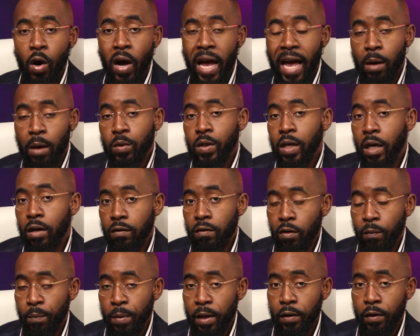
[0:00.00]
outside of the
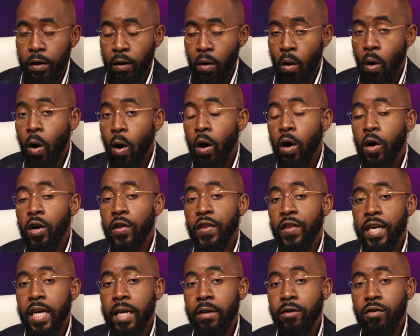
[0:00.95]
building or on
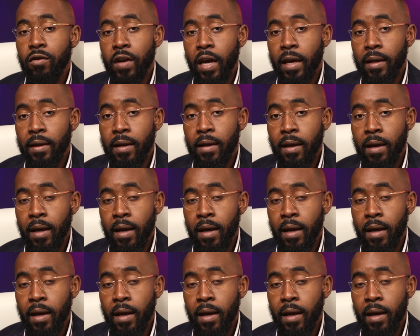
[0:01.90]
the internet.